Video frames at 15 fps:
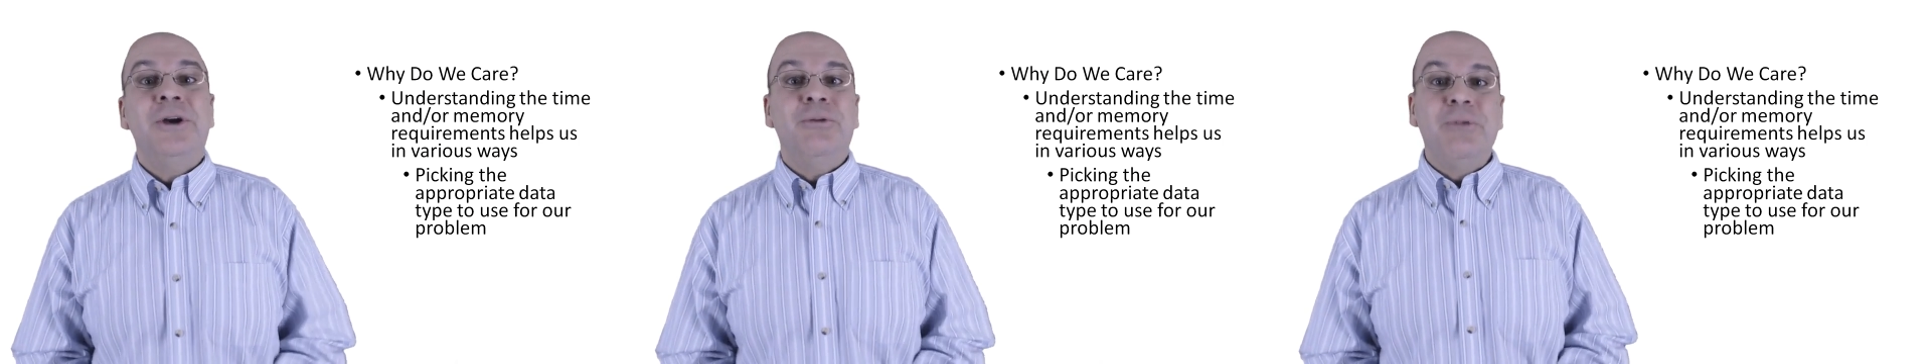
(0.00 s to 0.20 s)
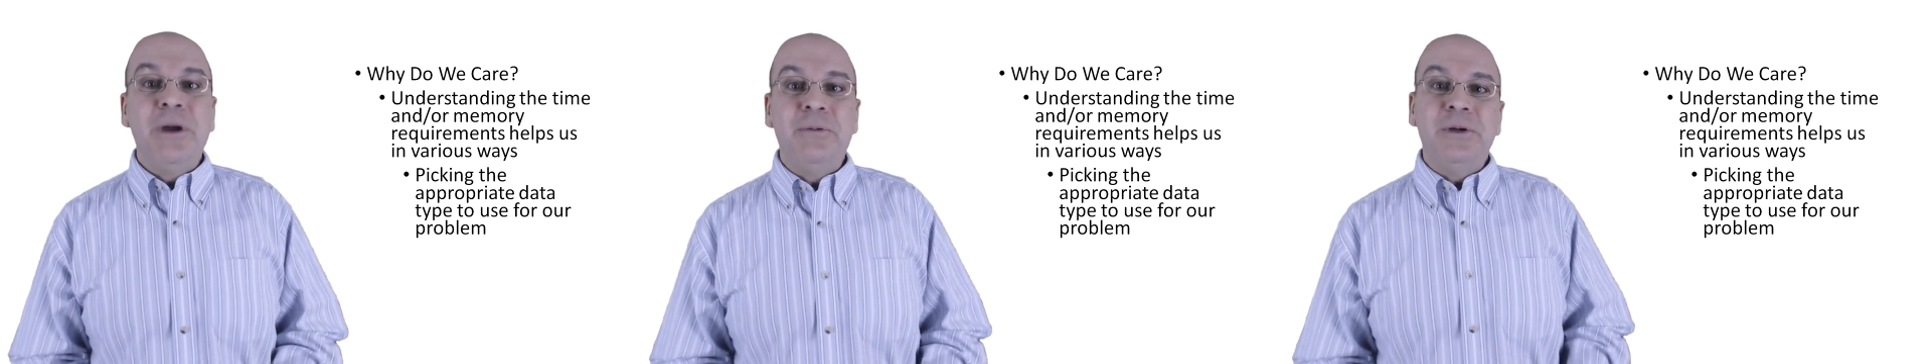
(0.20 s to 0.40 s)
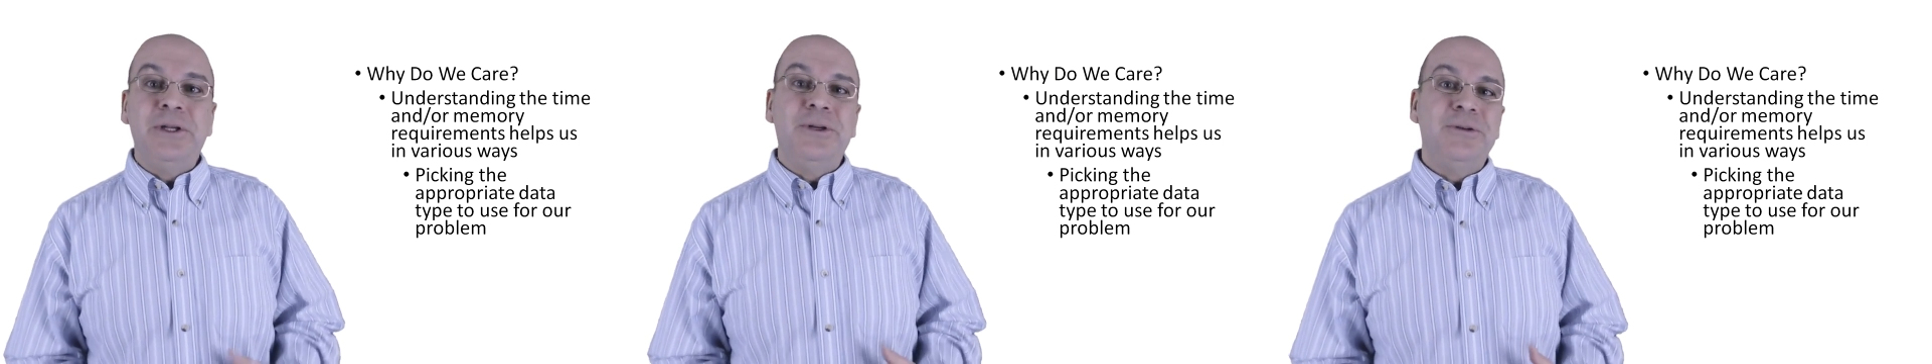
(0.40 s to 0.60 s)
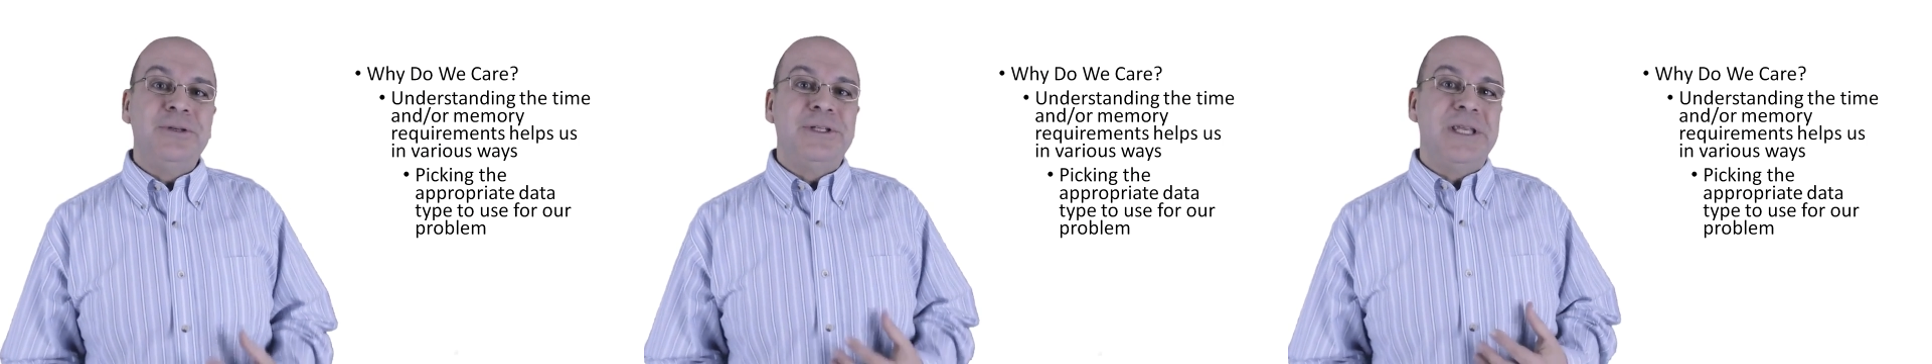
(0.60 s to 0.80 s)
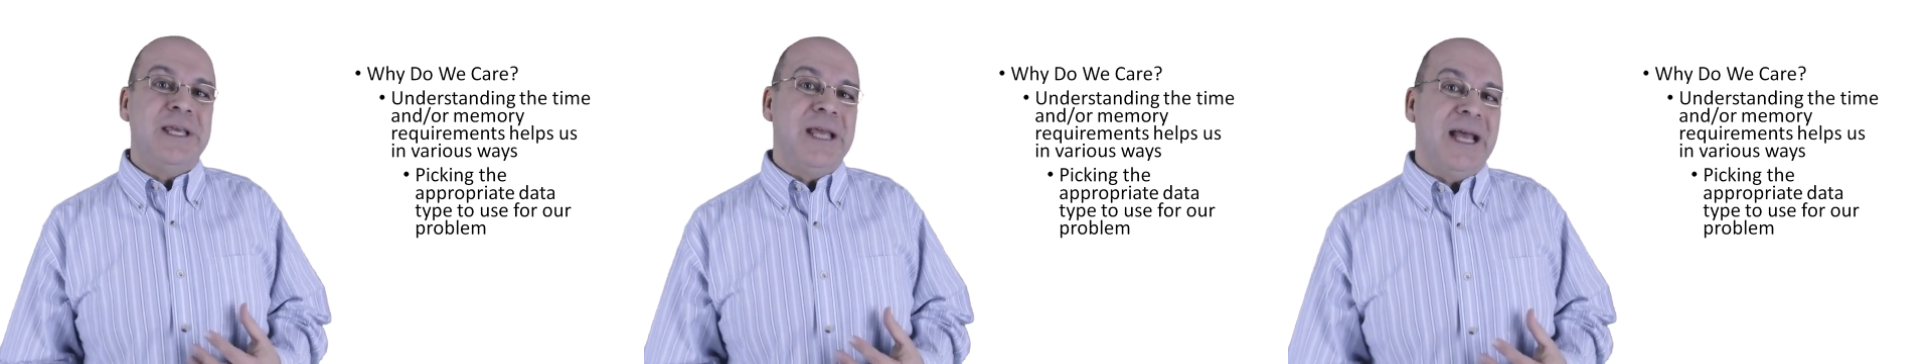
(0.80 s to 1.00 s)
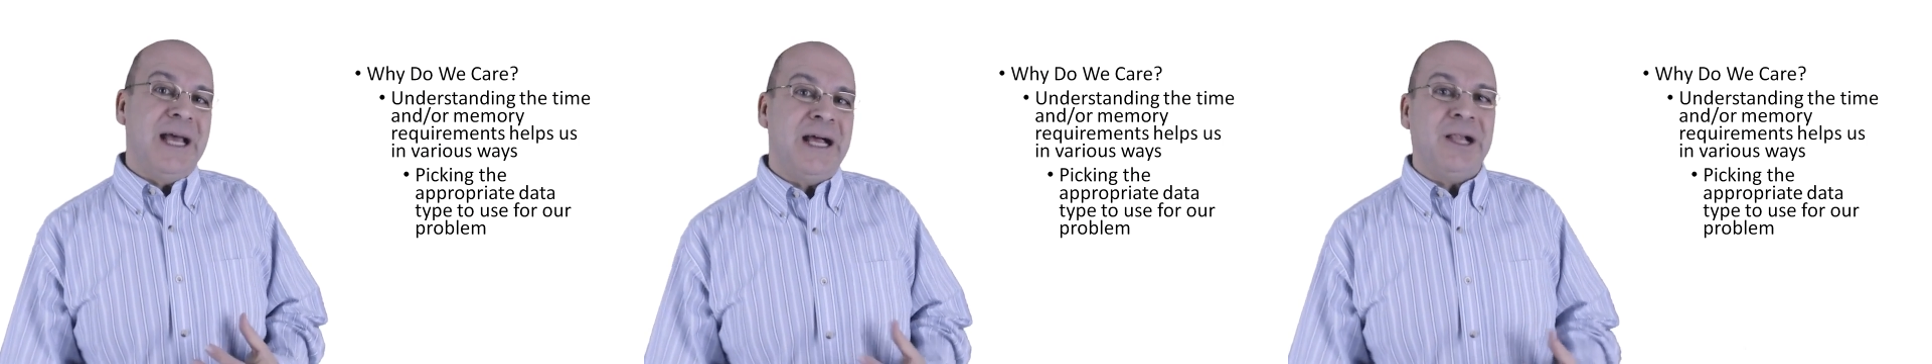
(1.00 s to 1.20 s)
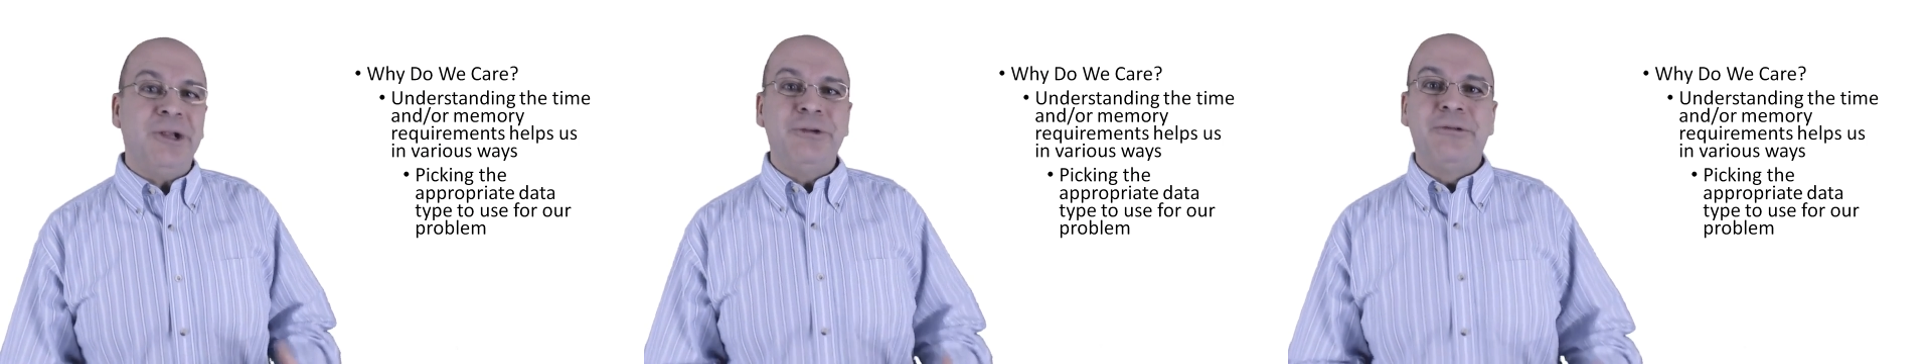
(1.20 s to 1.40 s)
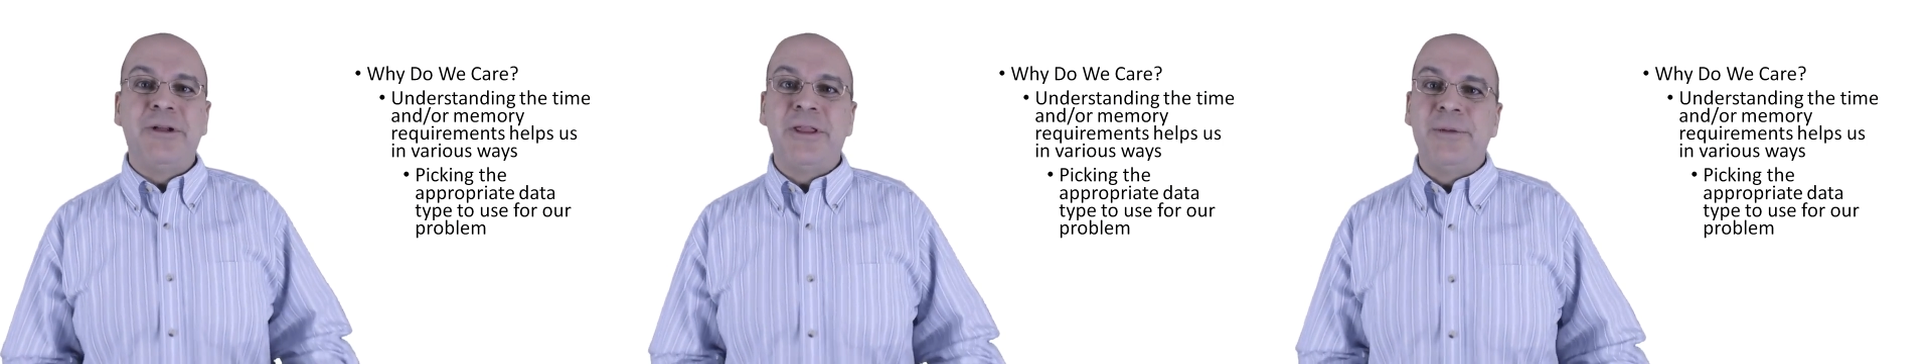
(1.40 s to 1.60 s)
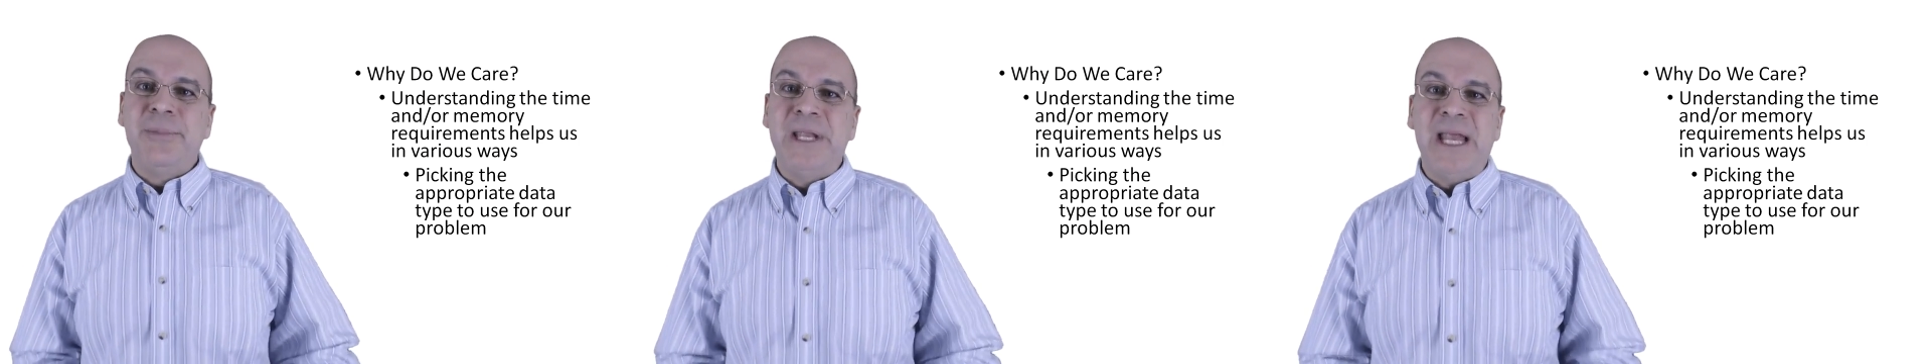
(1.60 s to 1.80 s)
we would use the algorithm